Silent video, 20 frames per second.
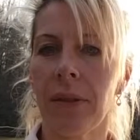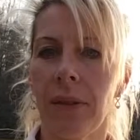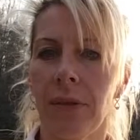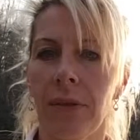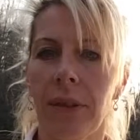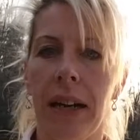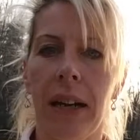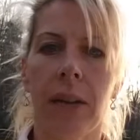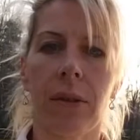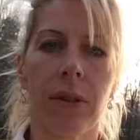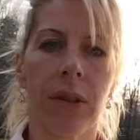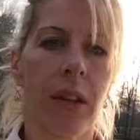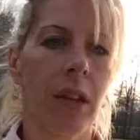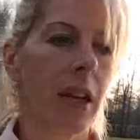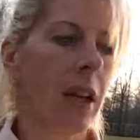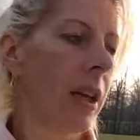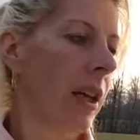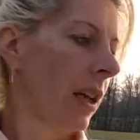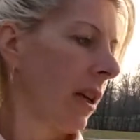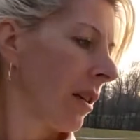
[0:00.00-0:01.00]
it around.
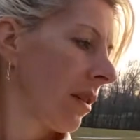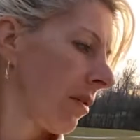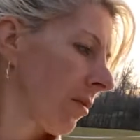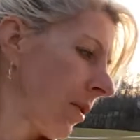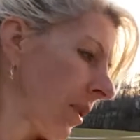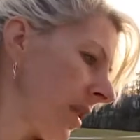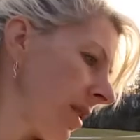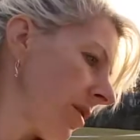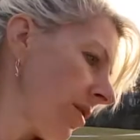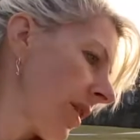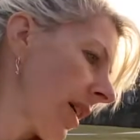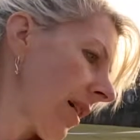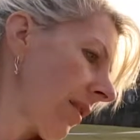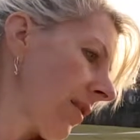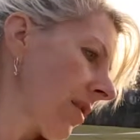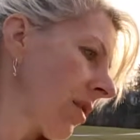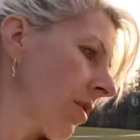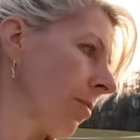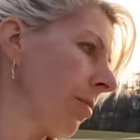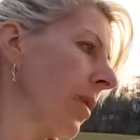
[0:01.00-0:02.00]
What did you have
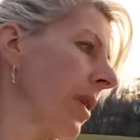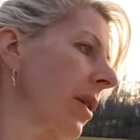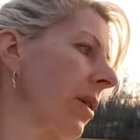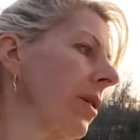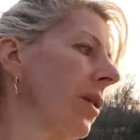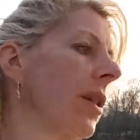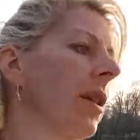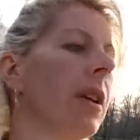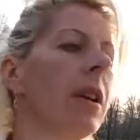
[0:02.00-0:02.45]
in your beard?